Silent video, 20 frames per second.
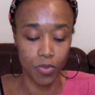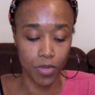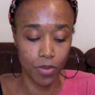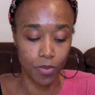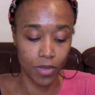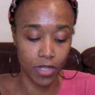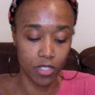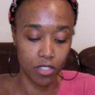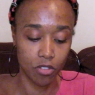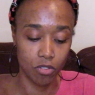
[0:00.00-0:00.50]
We
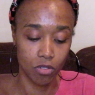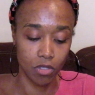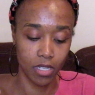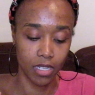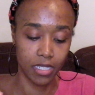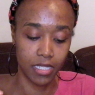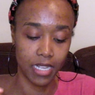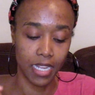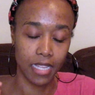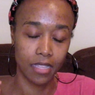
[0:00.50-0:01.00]
went to
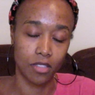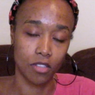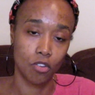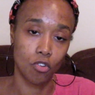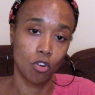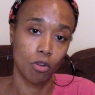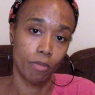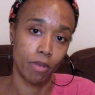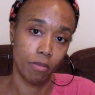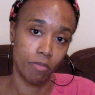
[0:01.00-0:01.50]
lunch at the
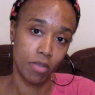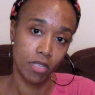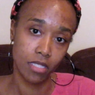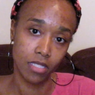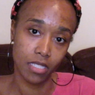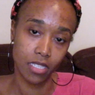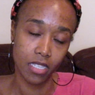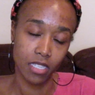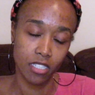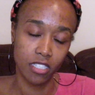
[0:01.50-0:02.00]
Gourmet
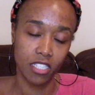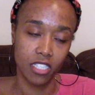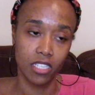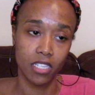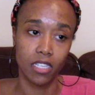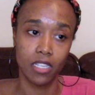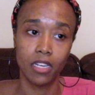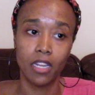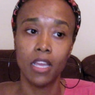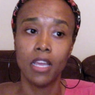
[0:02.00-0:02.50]
Pizza
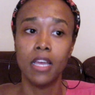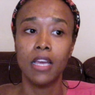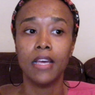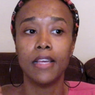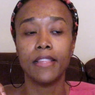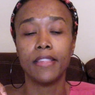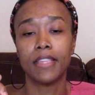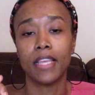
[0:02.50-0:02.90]
Kitchen.